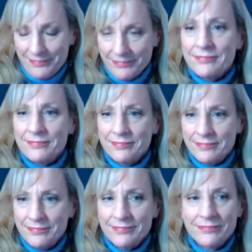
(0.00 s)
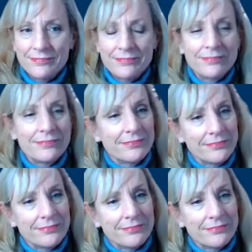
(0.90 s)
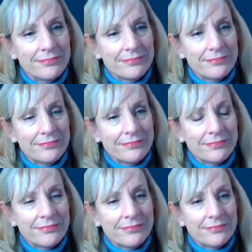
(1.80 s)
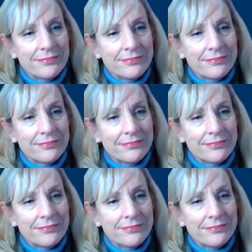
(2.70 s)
(silent)